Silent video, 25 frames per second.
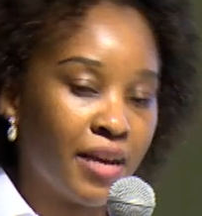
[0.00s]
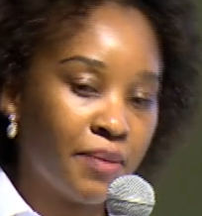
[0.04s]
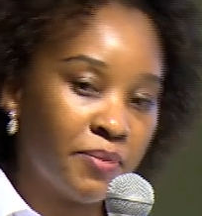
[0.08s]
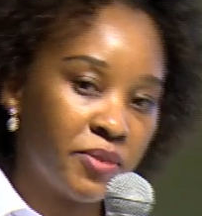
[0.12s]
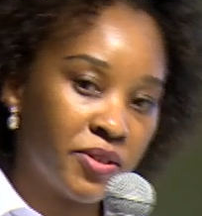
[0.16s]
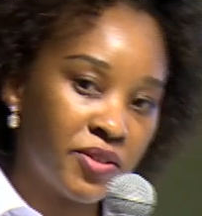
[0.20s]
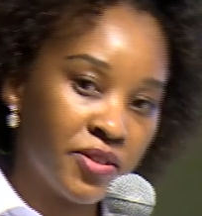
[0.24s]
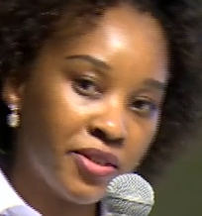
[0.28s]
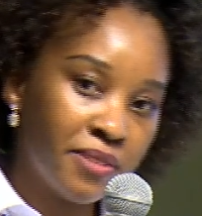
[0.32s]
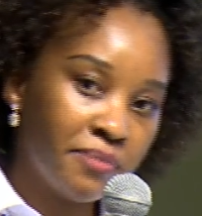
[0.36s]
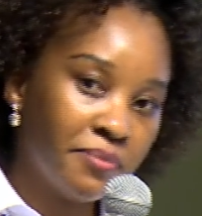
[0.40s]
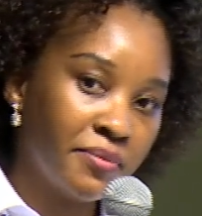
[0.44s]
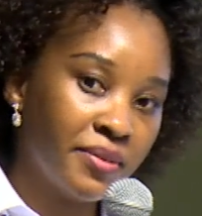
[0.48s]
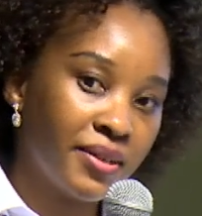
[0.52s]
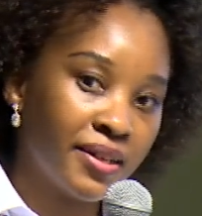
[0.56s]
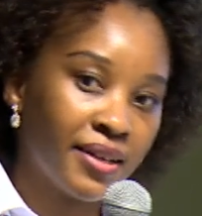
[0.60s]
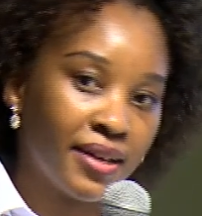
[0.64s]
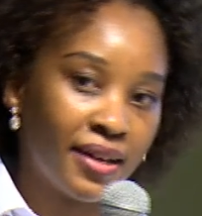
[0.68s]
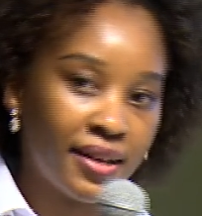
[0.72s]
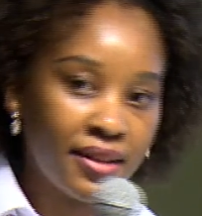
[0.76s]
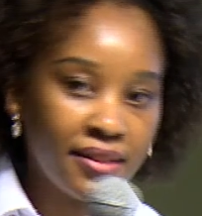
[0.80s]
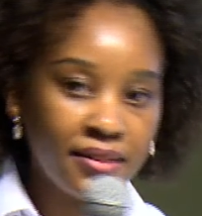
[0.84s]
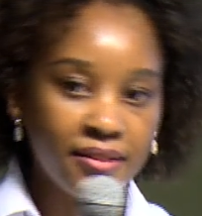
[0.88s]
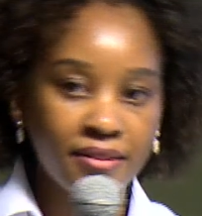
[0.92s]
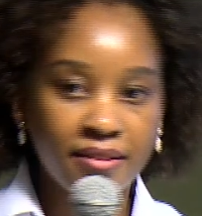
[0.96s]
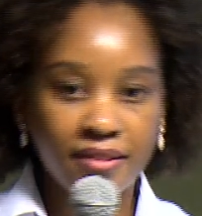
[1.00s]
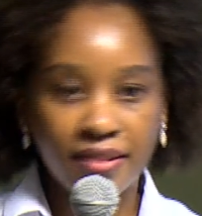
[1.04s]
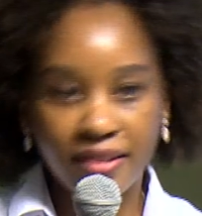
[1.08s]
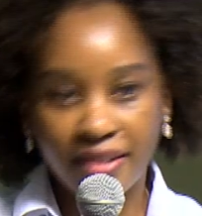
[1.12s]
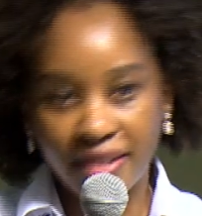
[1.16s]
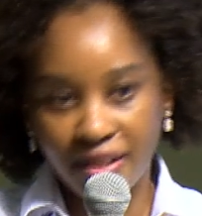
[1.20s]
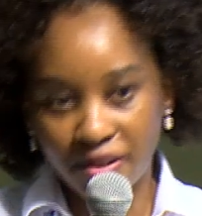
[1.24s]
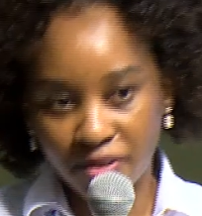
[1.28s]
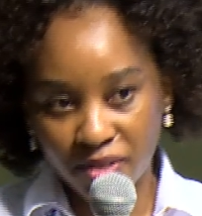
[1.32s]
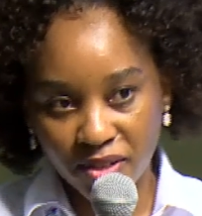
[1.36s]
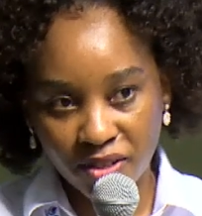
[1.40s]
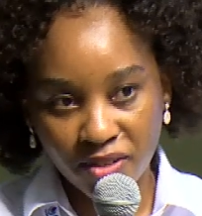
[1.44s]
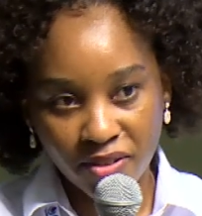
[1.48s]
upstream and the
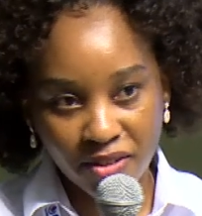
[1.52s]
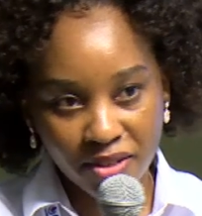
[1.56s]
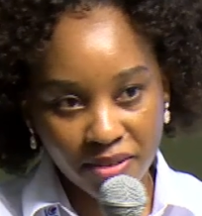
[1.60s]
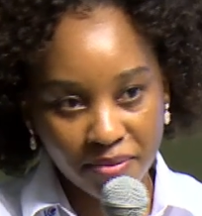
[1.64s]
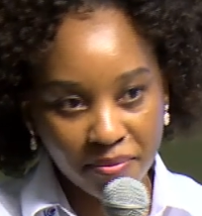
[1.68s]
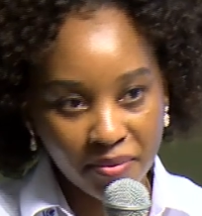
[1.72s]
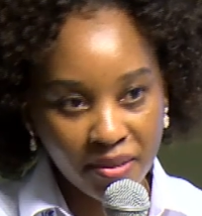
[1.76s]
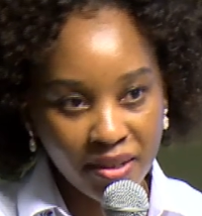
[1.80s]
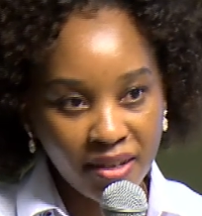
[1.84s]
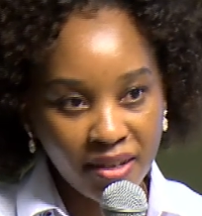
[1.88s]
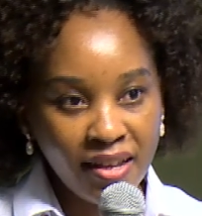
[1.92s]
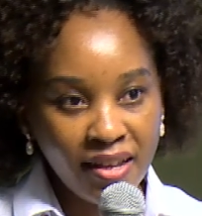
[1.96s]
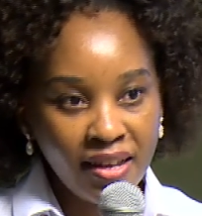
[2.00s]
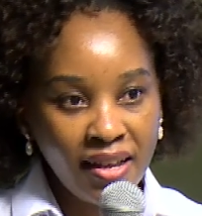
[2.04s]
downstream.